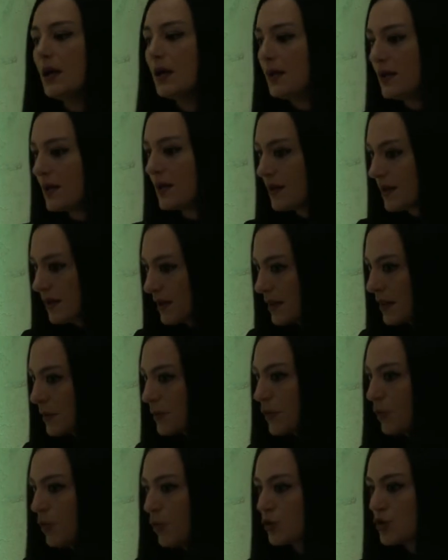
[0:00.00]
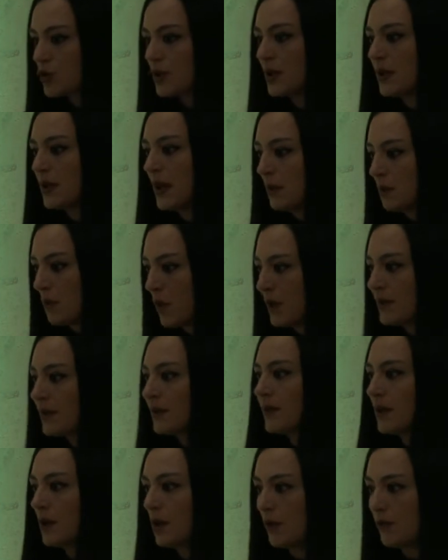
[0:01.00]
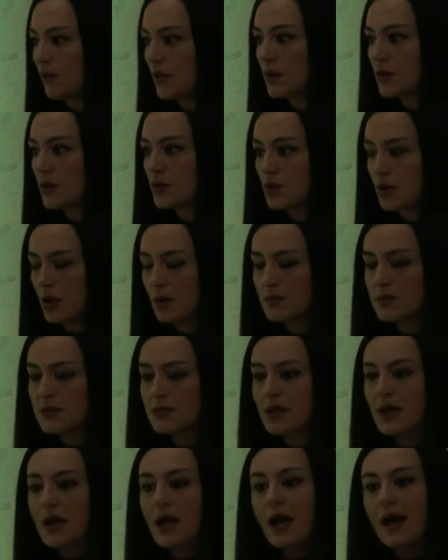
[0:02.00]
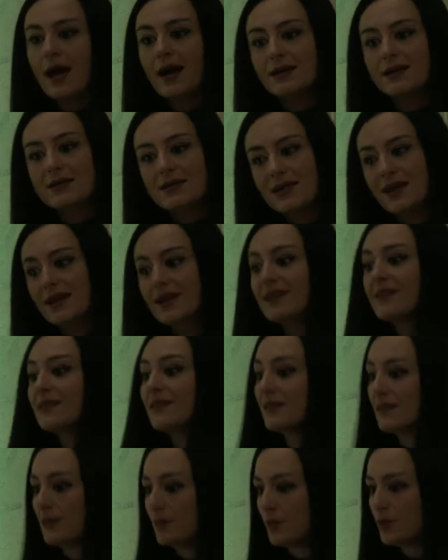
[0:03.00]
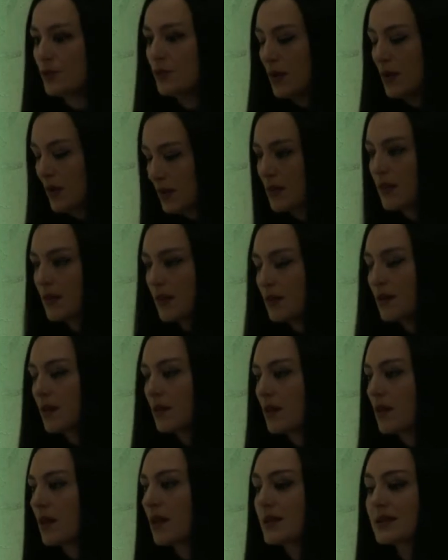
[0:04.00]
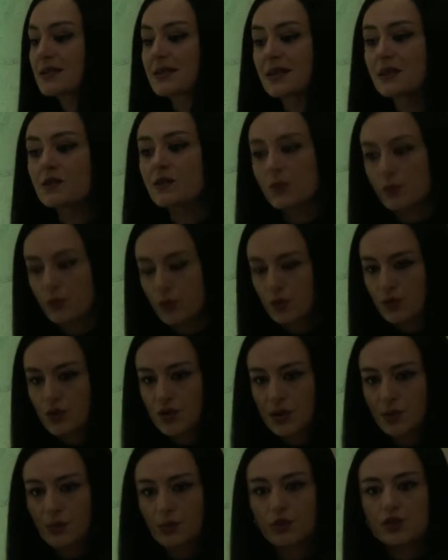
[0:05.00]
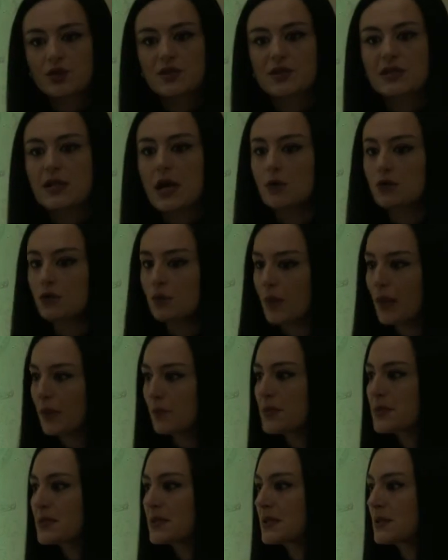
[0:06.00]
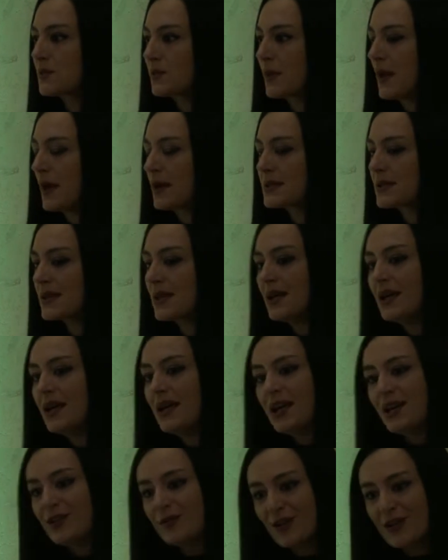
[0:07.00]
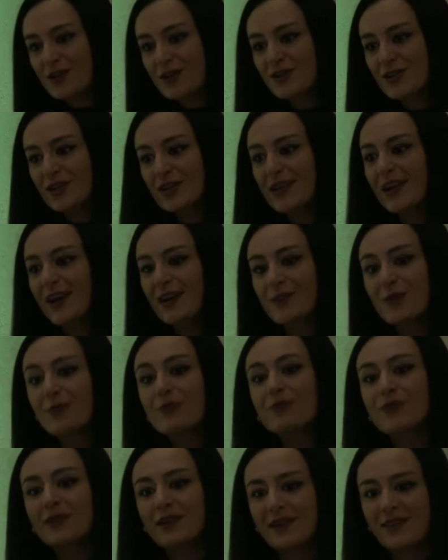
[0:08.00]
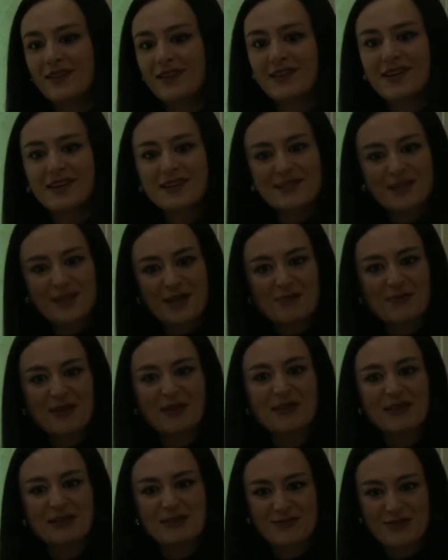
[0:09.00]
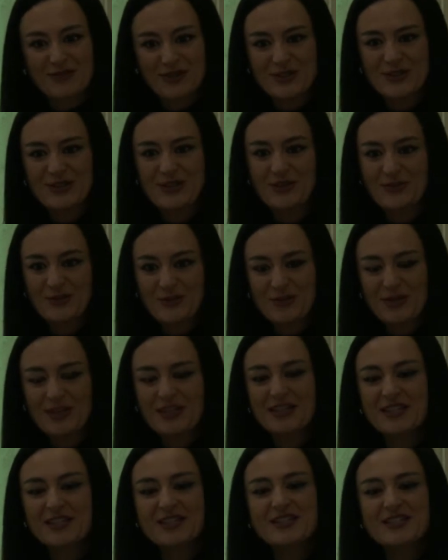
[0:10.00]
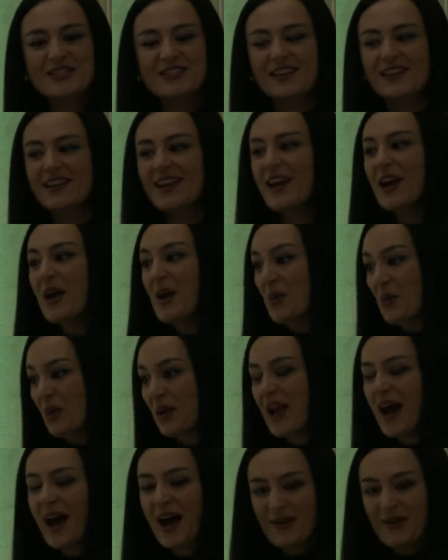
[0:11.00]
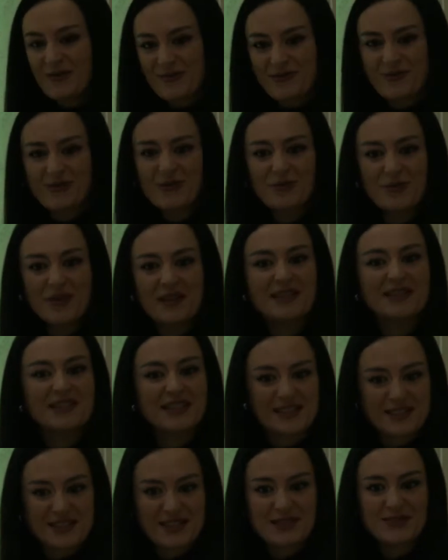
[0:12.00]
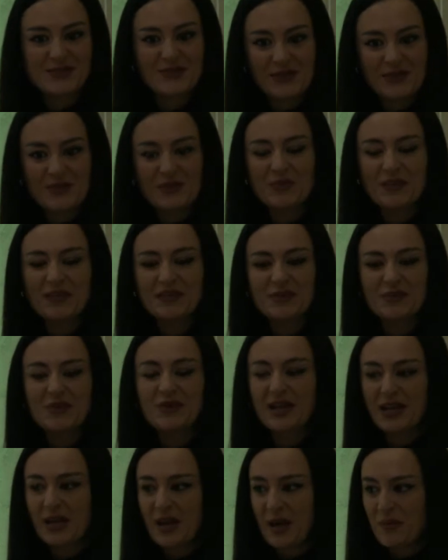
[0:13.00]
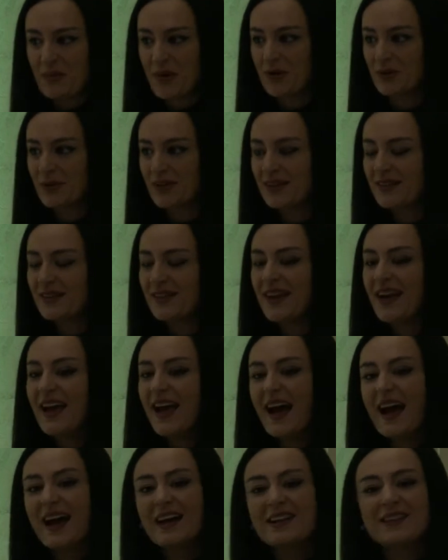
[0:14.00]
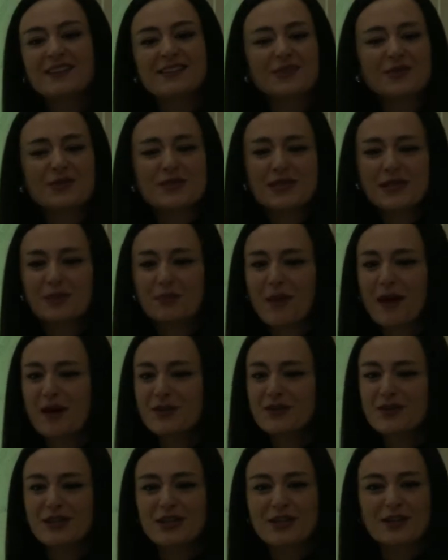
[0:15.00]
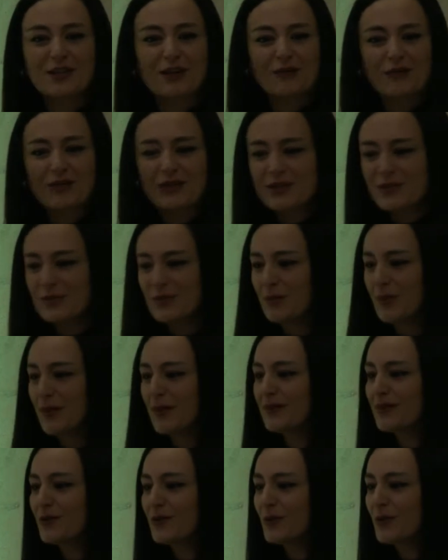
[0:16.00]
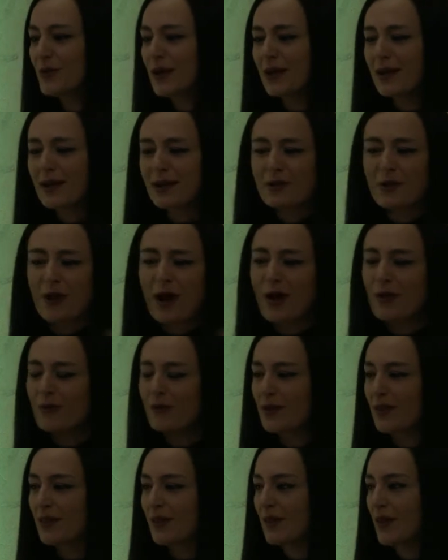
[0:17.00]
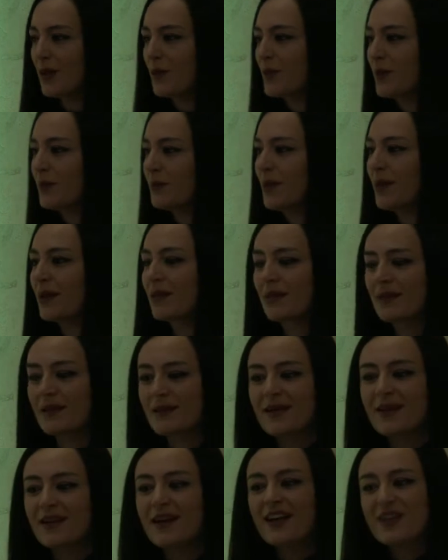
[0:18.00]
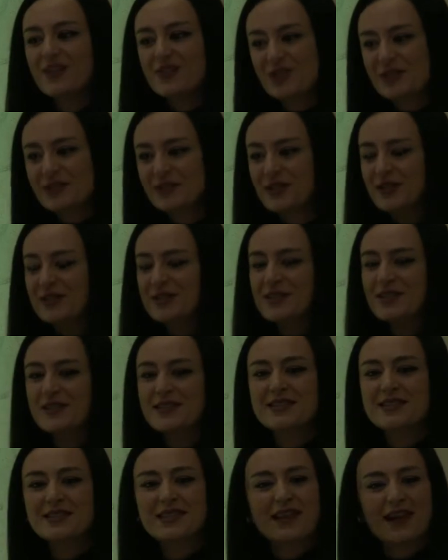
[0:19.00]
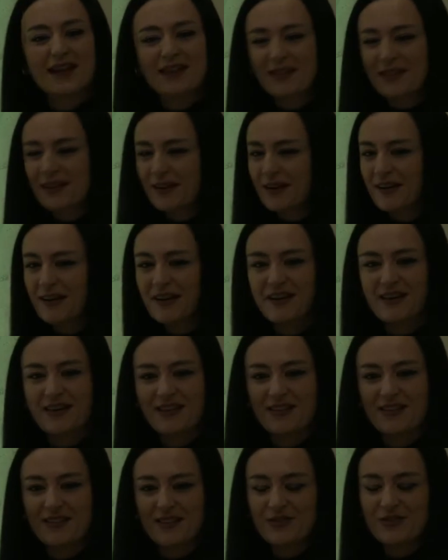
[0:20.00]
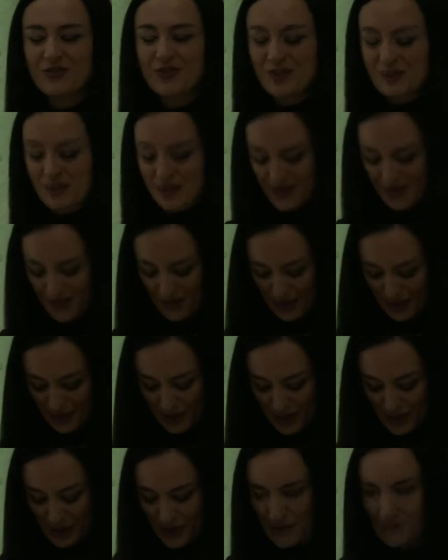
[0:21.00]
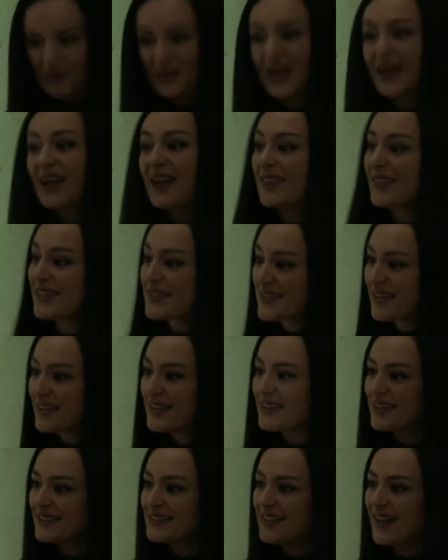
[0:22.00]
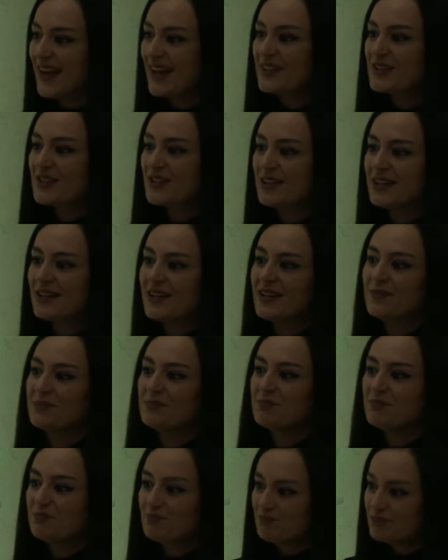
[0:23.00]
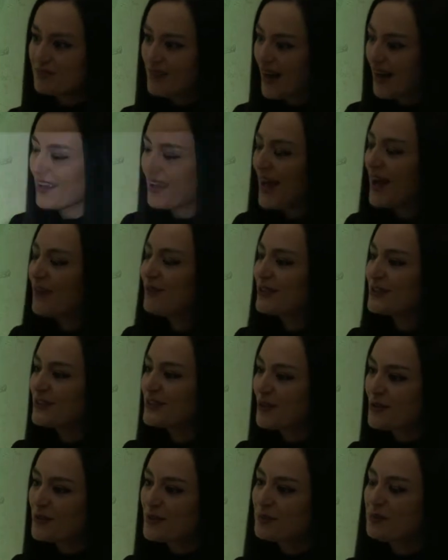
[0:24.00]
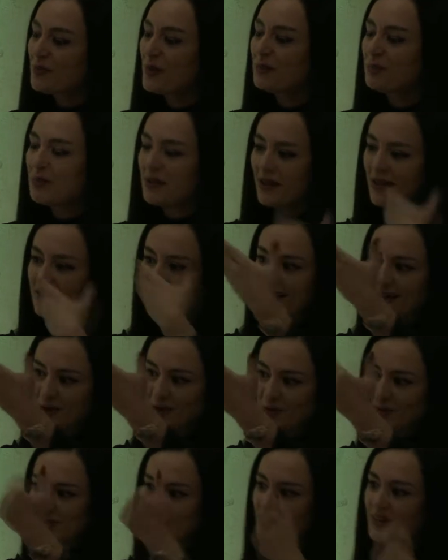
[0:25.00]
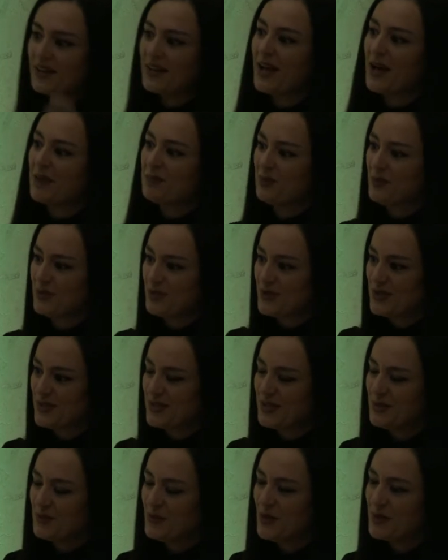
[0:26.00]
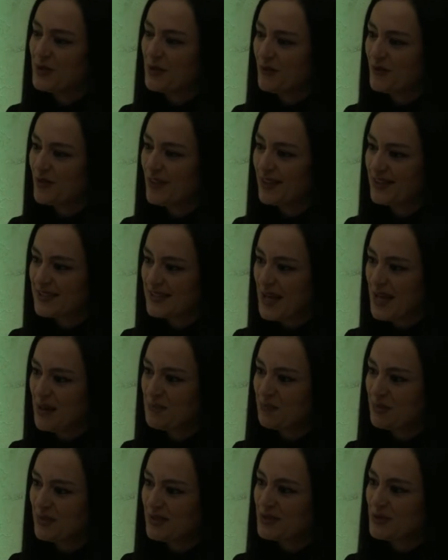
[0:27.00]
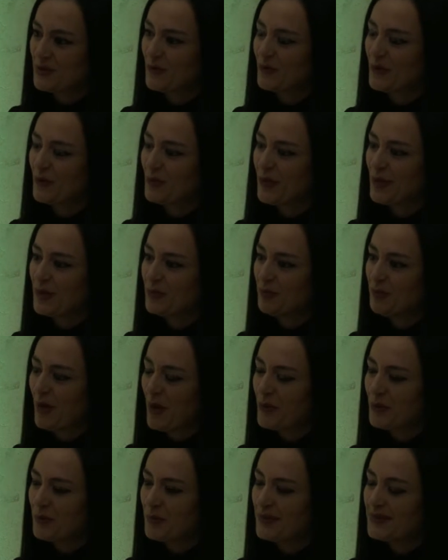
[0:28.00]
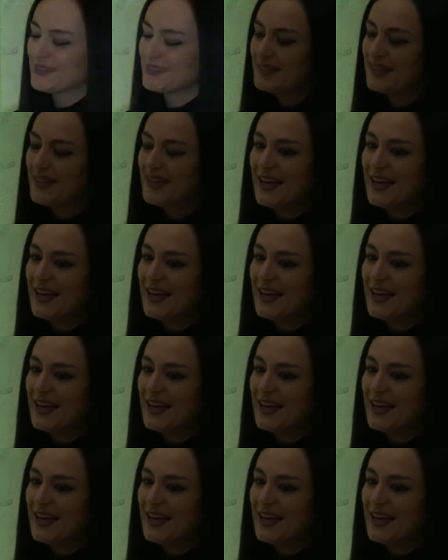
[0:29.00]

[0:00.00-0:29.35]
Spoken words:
in the promotion and marketing of their jobs. And second, the third thing is entrepreneurship, which is how to make business plans. Eventually, and hopefully, the next time and next version of Women in History, we'll have women, successful women, talking about it. And you see passion of these women talking in how they will make their children study and their dreams coming true. The second, actually, I have it on the paper, and I was very happy to see one of the examples of women empowerment.